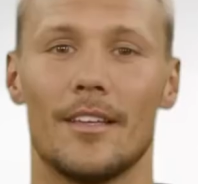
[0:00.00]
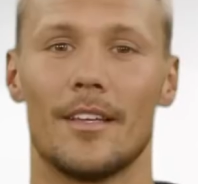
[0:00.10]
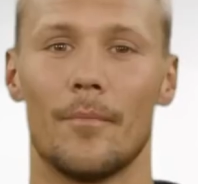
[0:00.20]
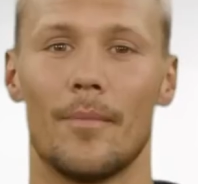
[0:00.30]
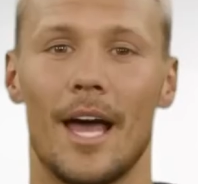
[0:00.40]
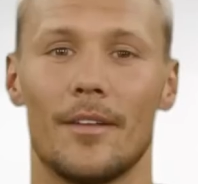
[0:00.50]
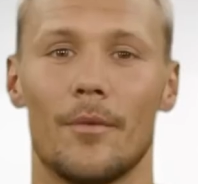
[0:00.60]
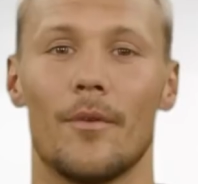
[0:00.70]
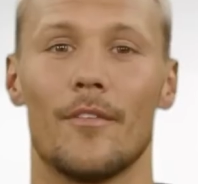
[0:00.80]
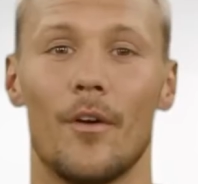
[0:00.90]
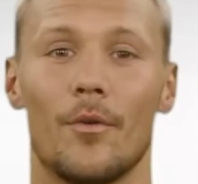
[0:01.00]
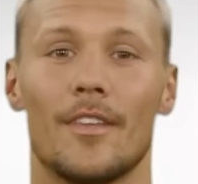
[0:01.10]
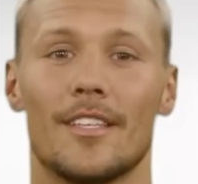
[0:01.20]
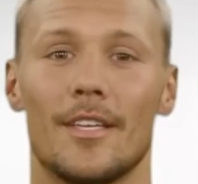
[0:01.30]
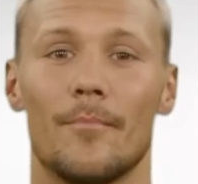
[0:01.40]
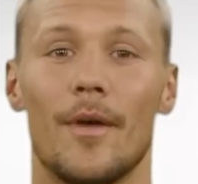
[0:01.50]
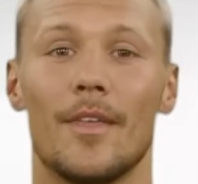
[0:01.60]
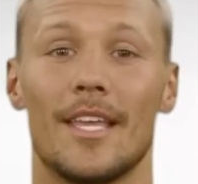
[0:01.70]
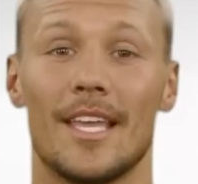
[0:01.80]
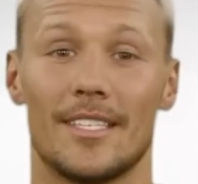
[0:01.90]
to the map and performs a
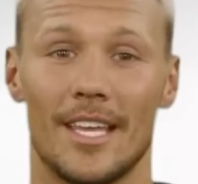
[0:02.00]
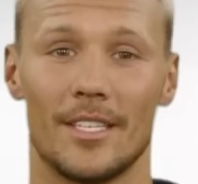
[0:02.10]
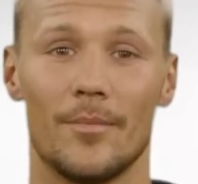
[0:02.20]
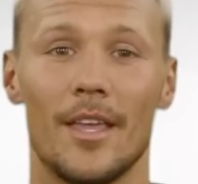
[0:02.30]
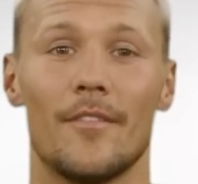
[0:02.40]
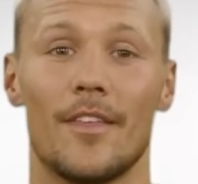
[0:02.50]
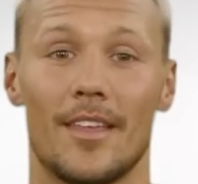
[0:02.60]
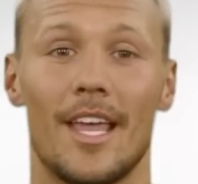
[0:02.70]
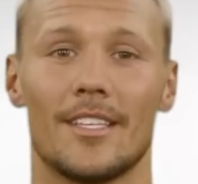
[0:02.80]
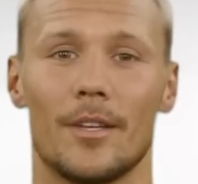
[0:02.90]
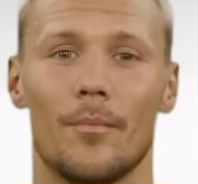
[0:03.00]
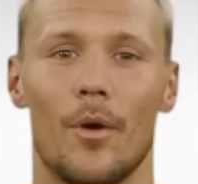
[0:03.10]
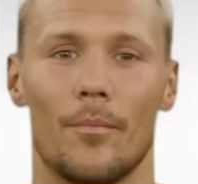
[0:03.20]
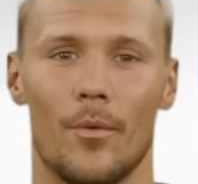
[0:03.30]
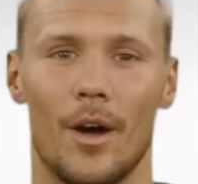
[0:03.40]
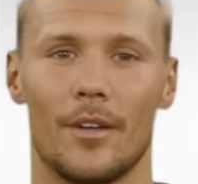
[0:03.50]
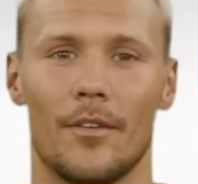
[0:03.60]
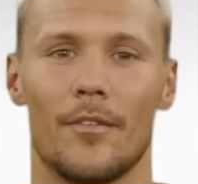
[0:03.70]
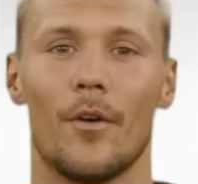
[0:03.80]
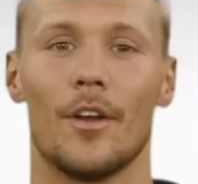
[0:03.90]
stability assessment of the next support point
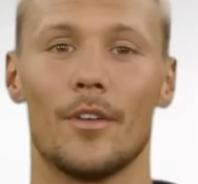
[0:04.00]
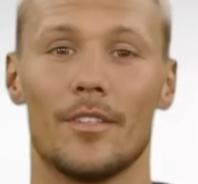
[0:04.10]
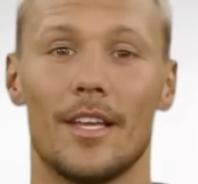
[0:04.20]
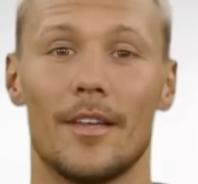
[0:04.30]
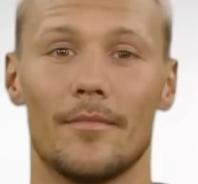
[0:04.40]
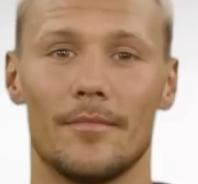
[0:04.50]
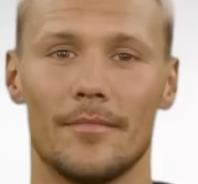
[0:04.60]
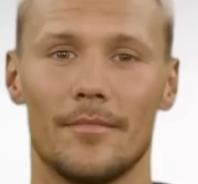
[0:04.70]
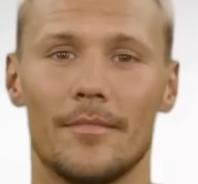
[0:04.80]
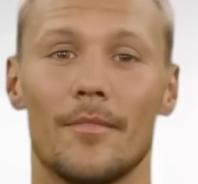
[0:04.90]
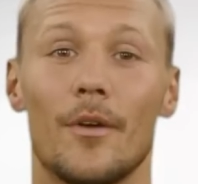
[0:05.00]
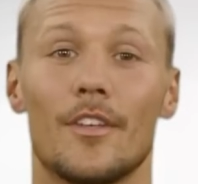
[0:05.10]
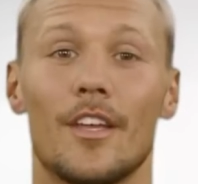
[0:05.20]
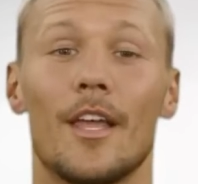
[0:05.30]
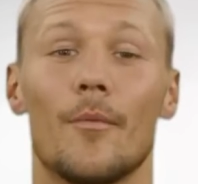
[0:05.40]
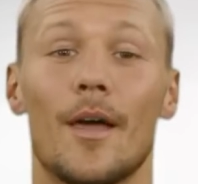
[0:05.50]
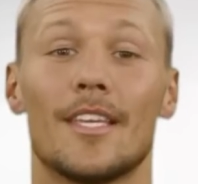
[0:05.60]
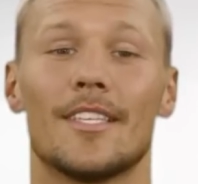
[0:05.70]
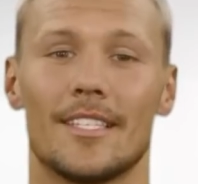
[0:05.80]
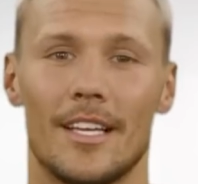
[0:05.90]
before using it. We can't
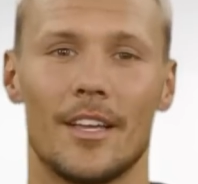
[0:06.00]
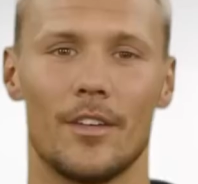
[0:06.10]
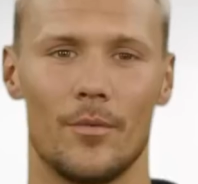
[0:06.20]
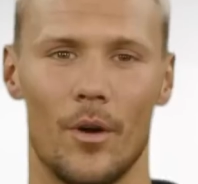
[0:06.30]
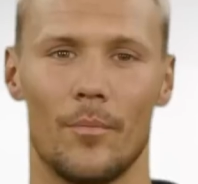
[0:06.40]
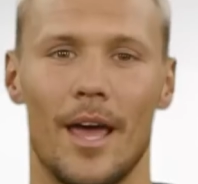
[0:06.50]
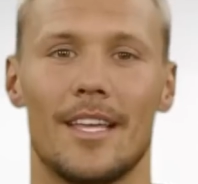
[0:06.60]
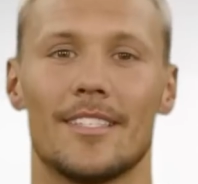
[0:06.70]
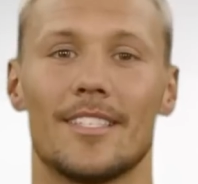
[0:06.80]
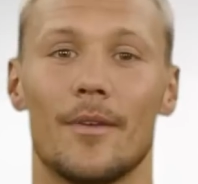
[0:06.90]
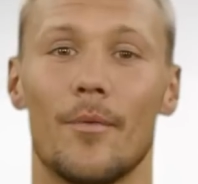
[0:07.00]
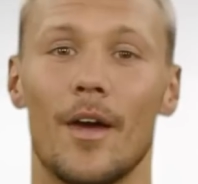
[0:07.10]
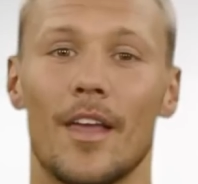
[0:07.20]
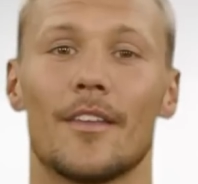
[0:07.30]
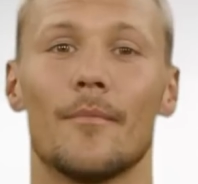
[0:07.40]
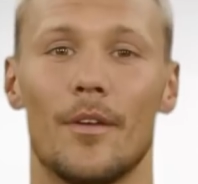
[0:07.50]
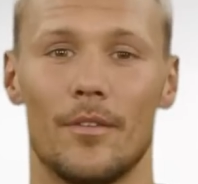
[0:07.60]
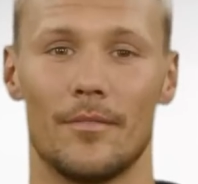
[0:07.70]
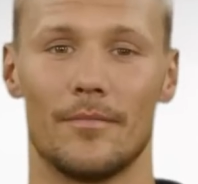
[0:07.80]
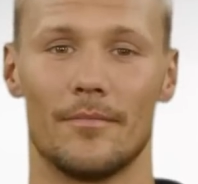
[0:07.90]
wait to see these robots somewhere on the moon.